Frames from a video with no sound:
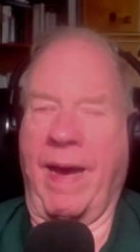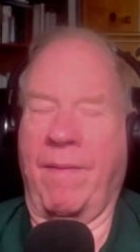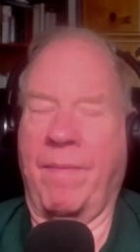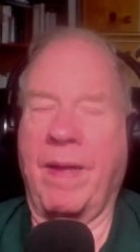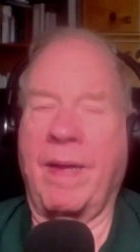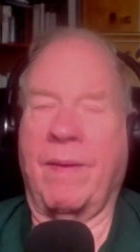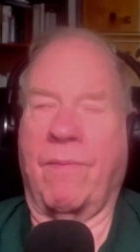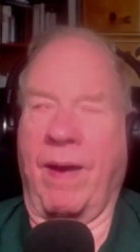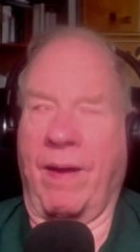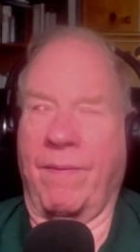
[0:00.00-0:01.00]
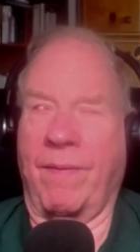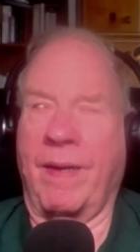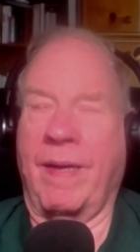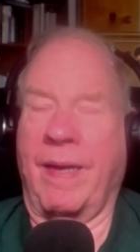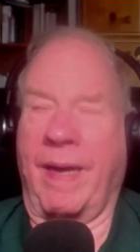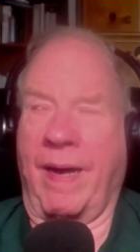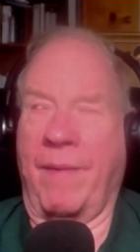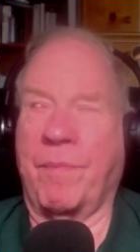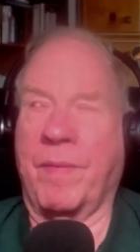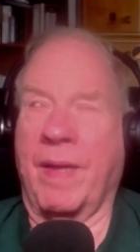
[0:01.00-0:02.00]
yeah. Well,
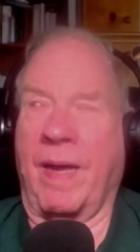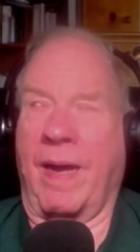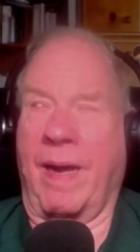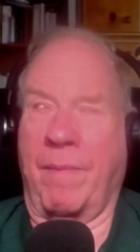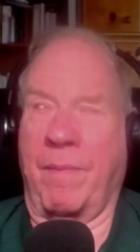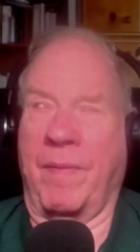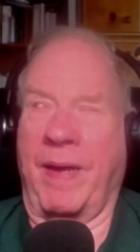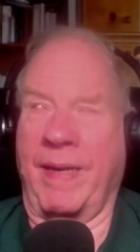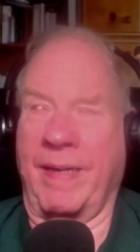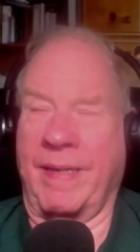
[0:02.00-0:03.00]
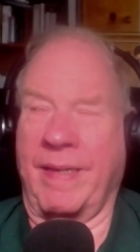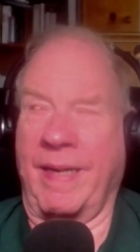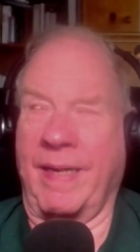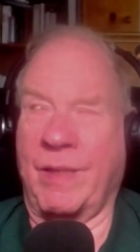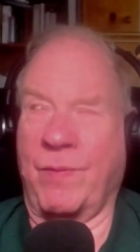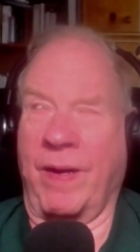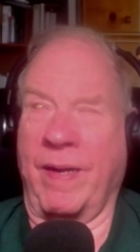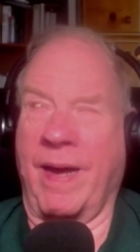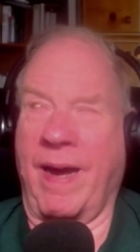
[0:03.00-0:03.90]
um, and it and it's fun.